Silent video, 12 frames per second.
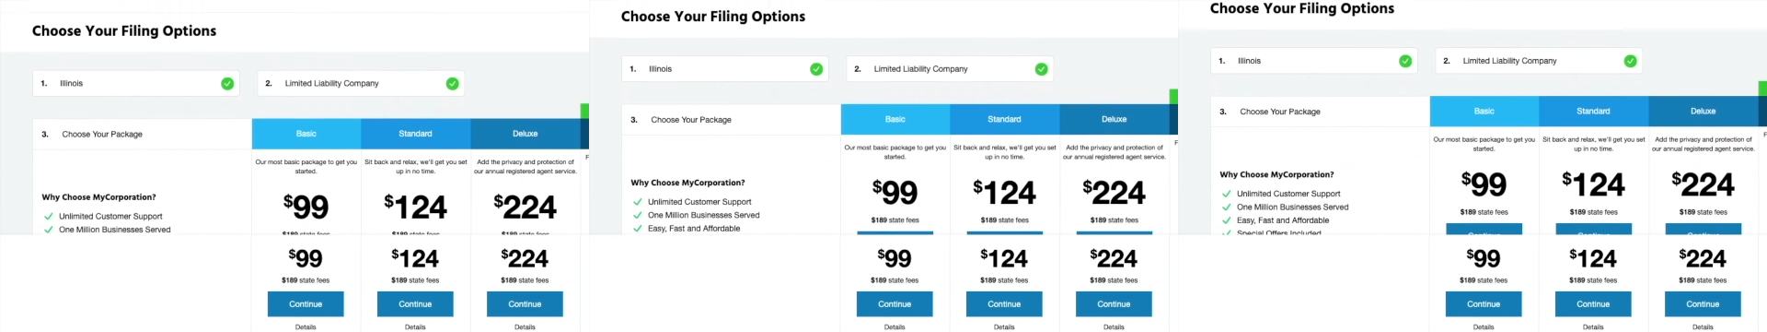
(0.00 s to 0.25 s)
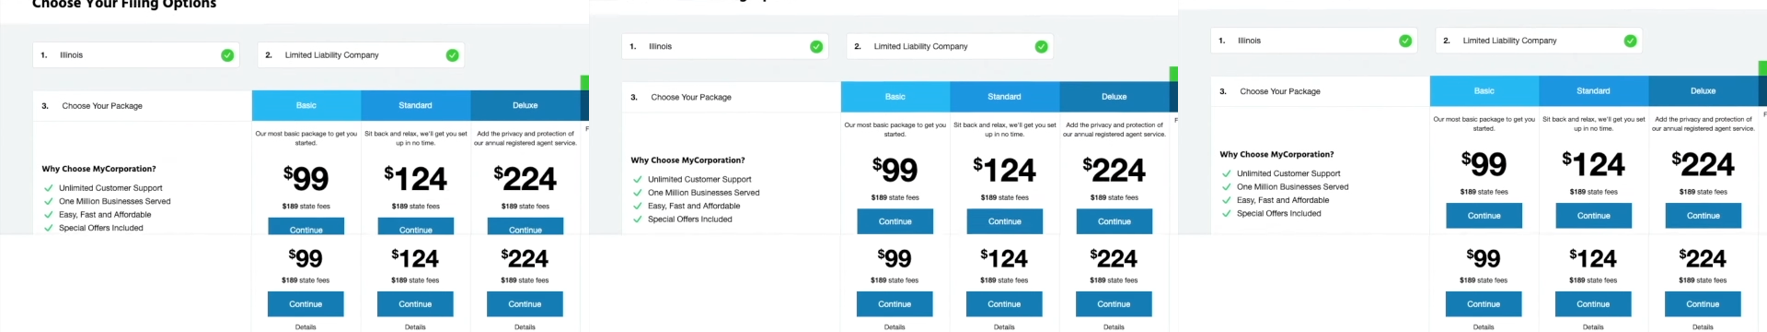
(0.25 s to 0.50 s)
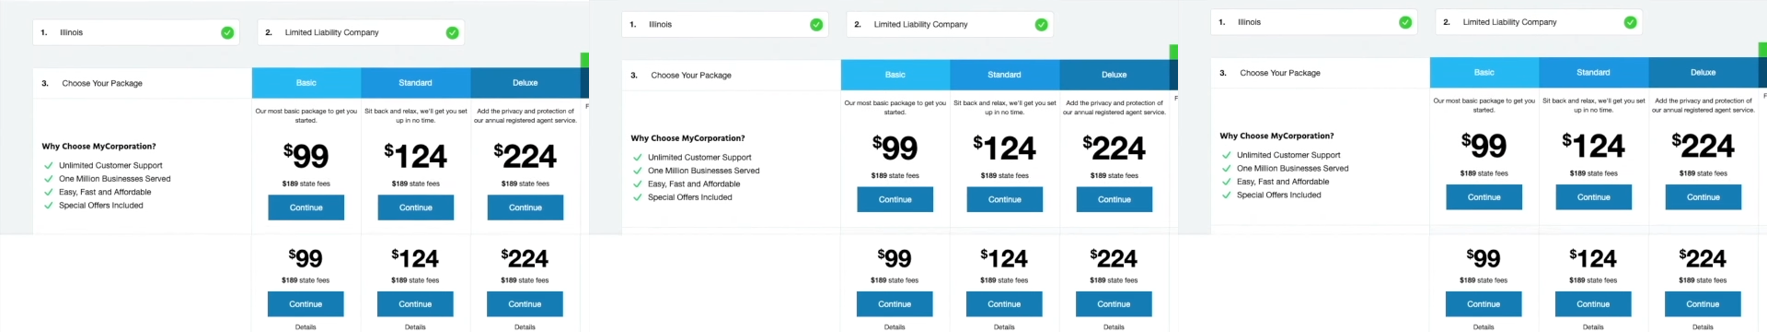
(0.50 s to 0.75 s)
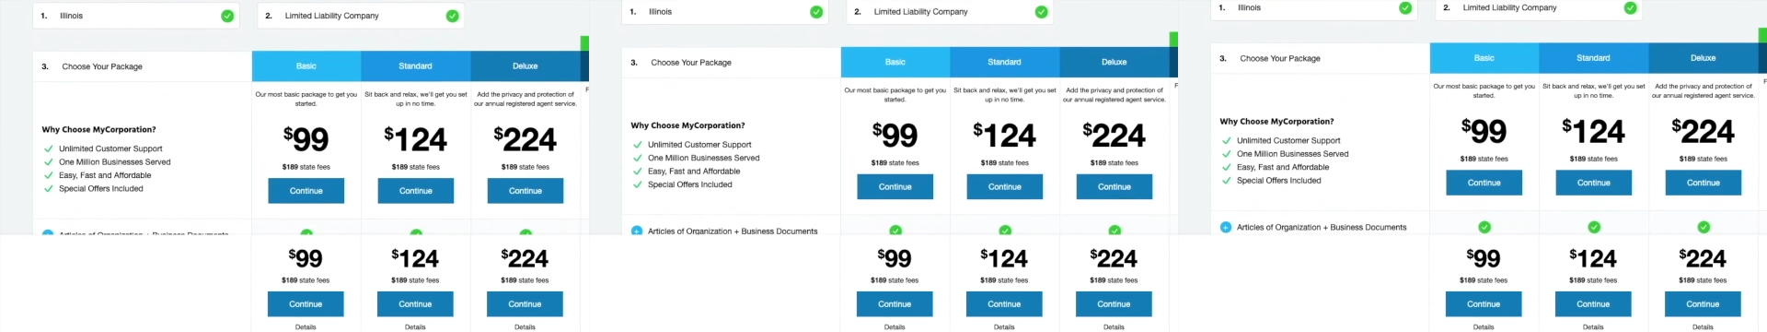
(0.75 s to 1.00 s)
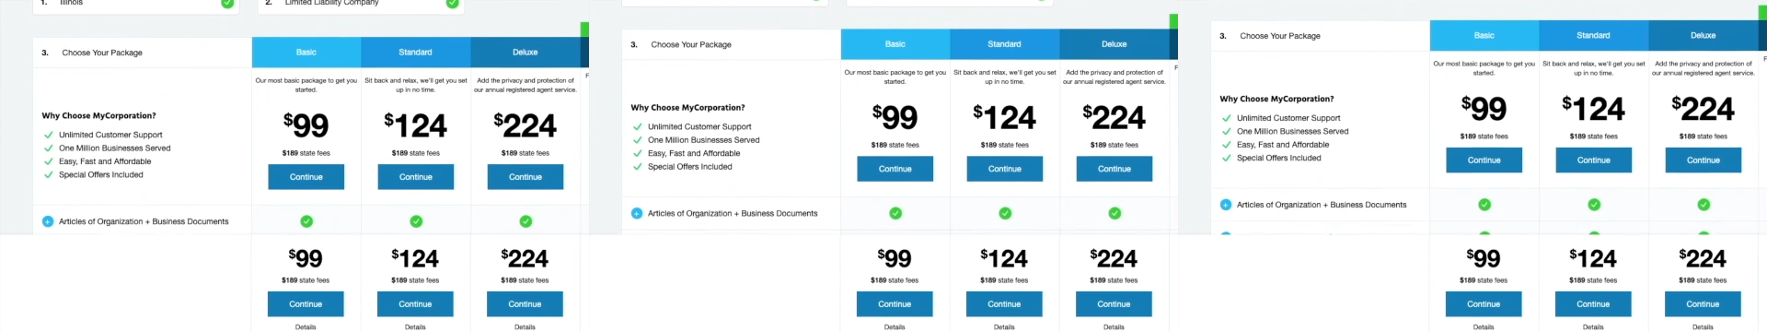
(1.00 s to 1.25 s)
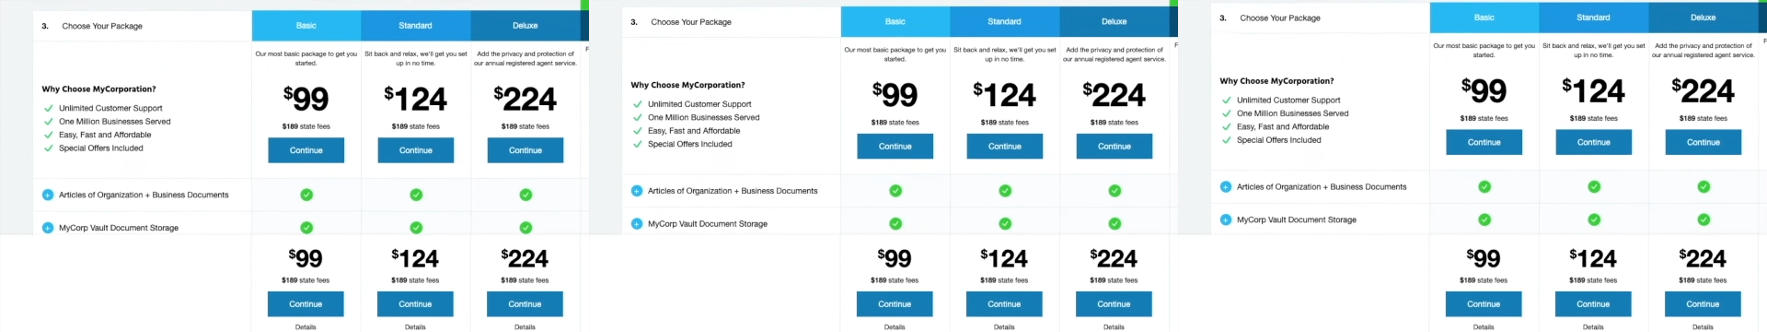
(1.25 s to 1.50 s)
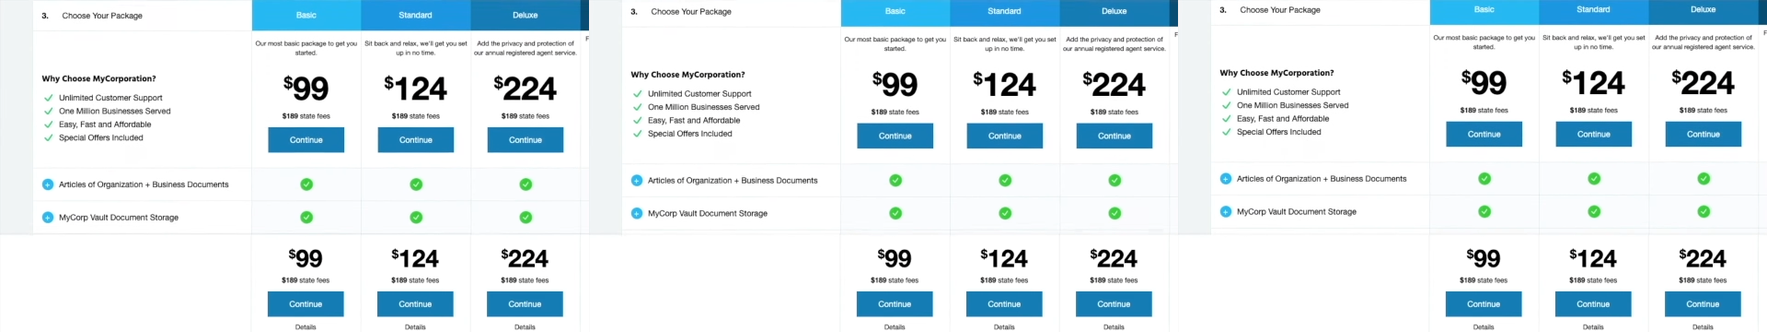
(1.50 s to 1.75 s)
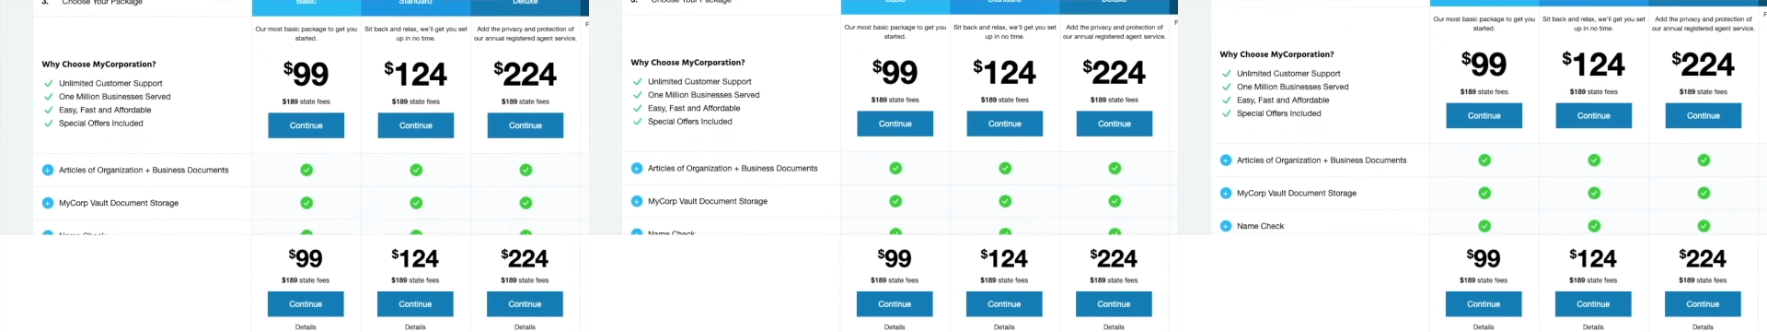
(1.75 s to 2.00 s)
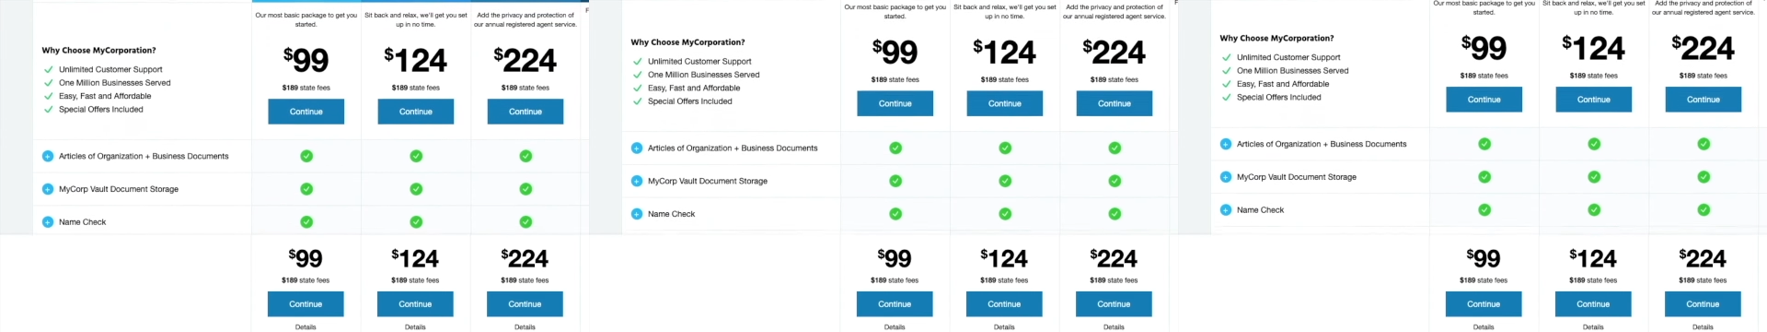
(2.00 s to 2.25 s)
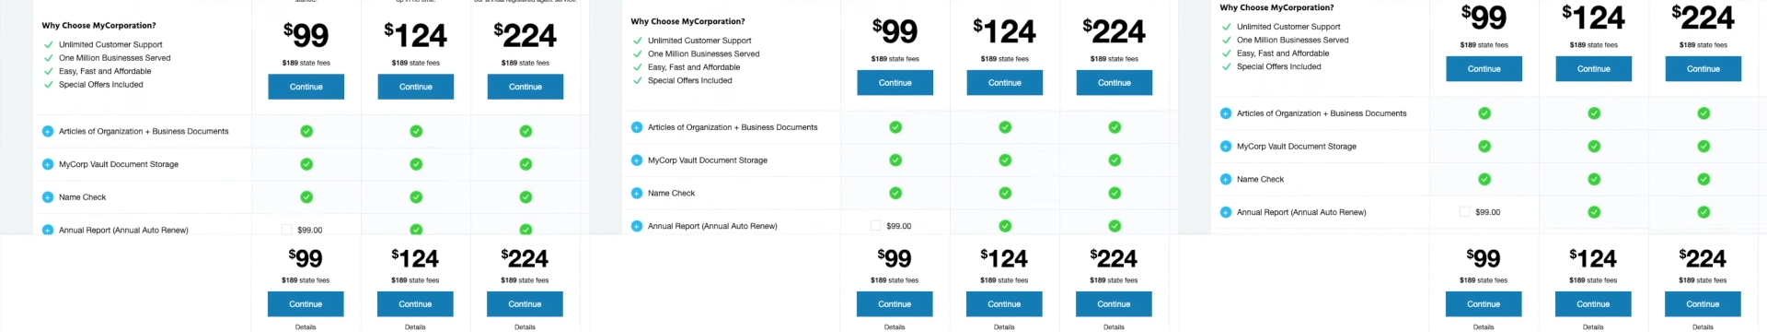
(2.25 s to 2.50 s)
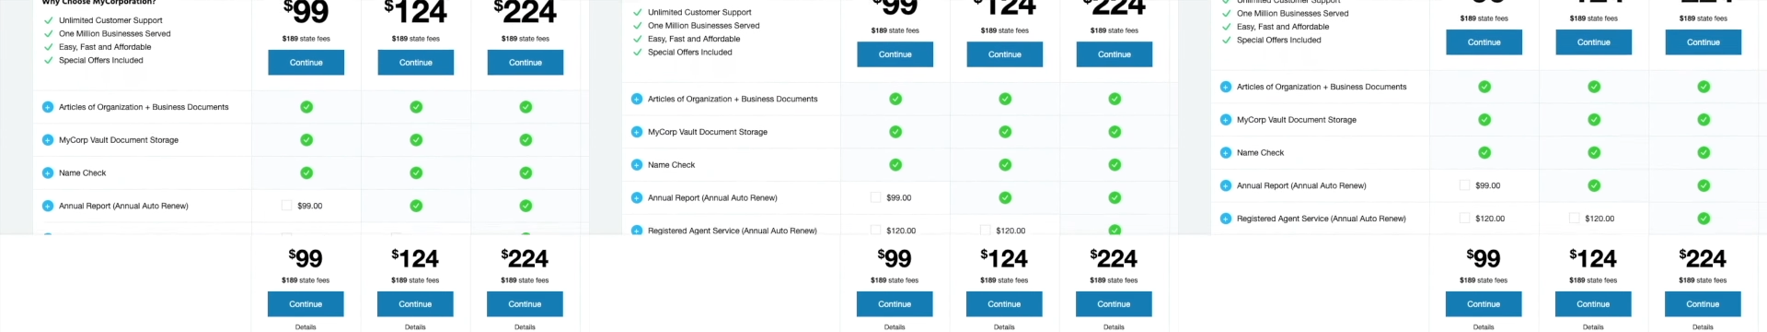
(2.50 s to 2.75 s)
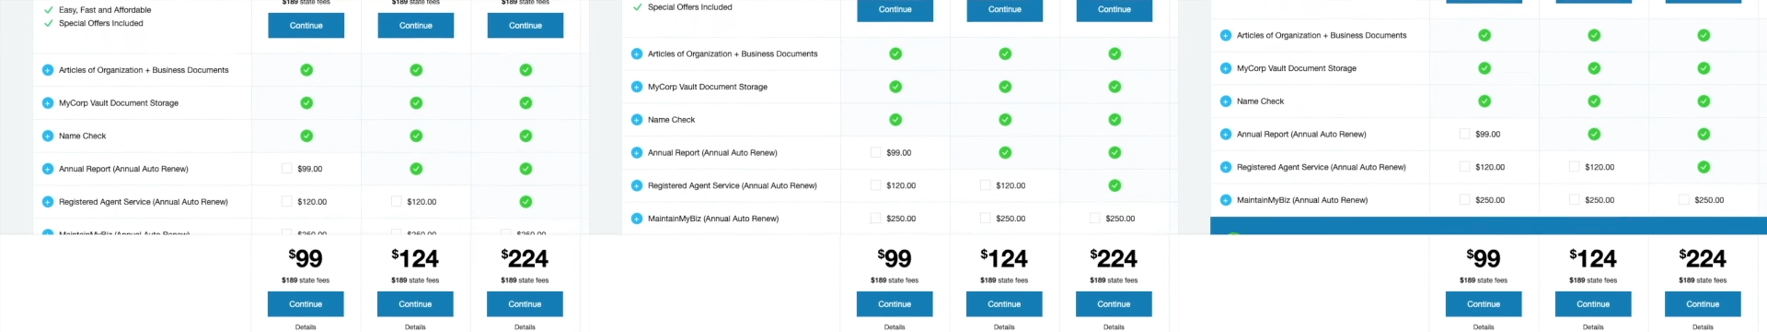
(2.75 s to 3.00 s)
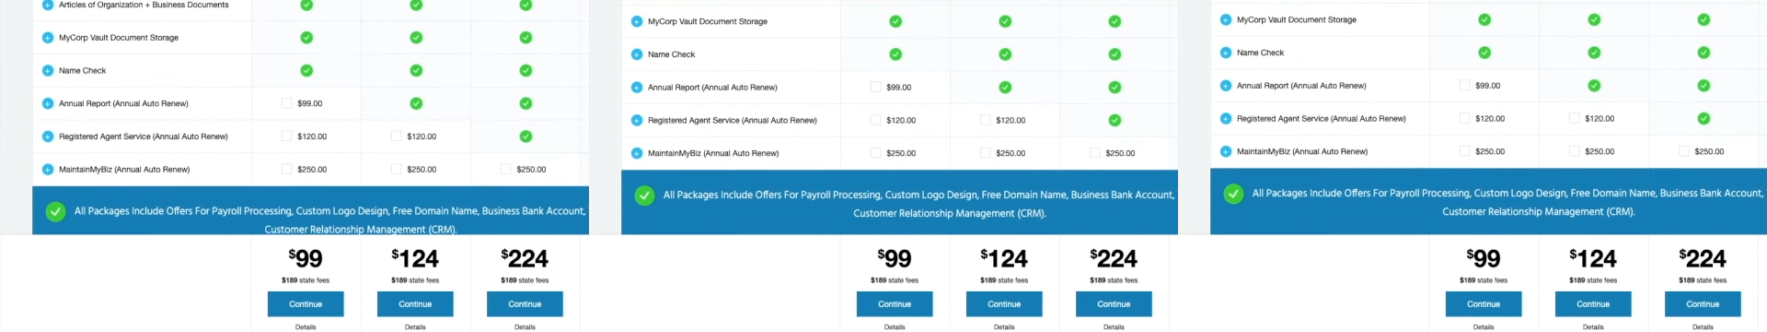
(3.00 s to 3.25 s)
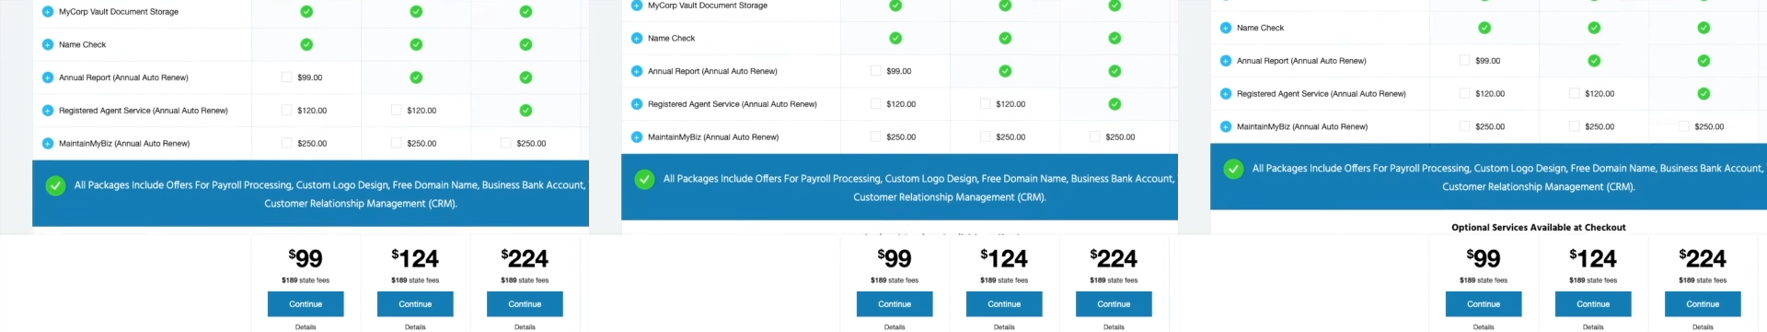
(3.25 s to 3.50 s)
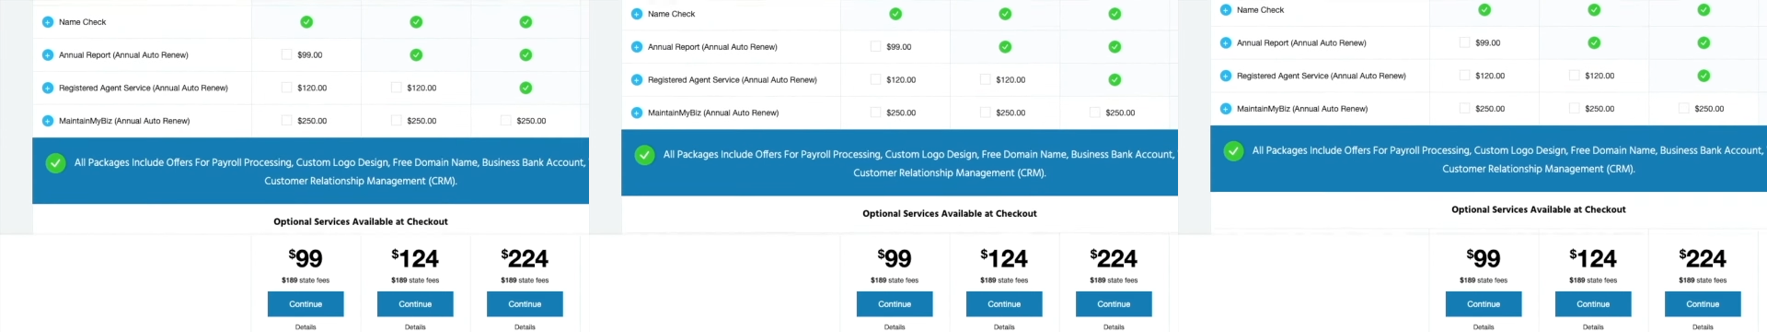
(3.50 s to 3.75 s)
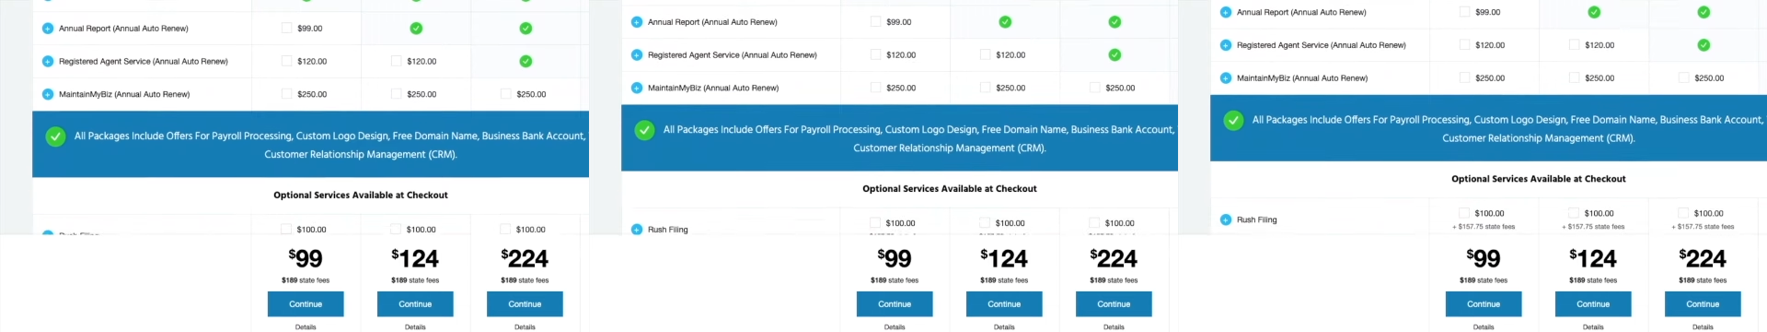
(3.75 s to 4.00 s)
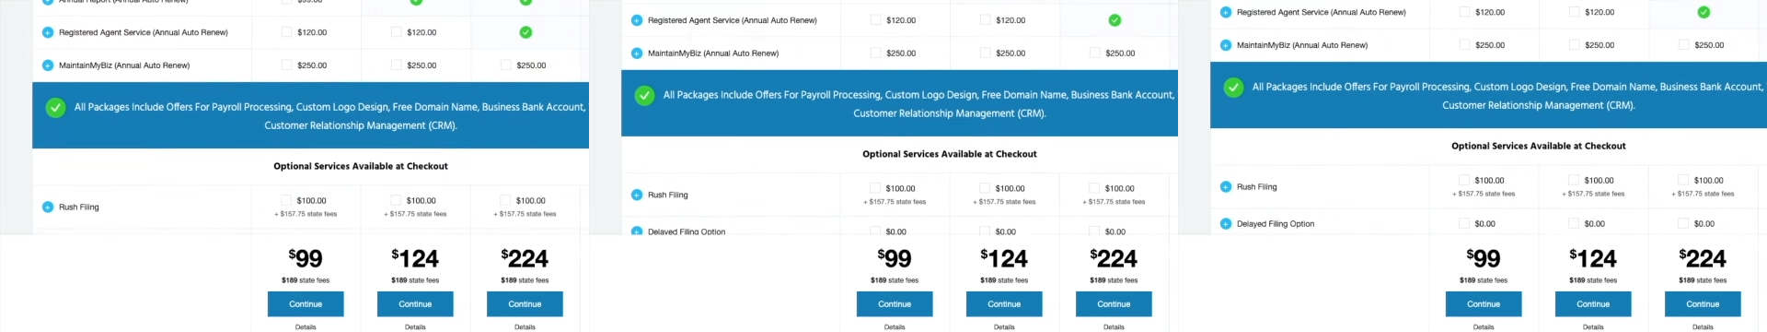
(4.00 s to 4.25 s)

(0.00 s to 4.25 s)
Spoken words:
No face is visible, so there are no lips to read.